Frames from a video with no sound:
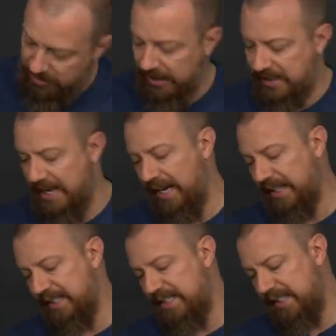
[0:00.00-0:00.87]
Dead Cat.
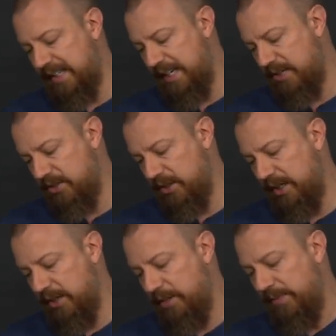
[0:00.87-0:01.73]
And the Dead Cat is on
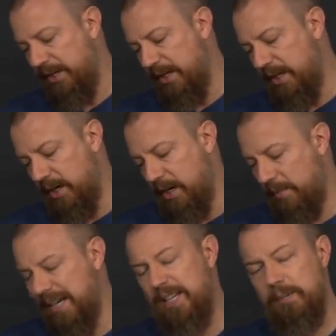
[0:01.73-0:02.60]
here. Um,
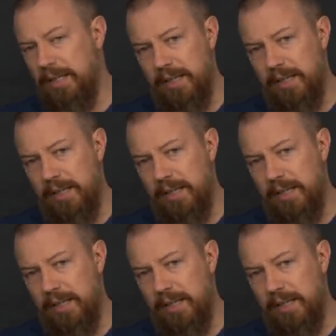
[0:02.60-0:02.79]
I didn't make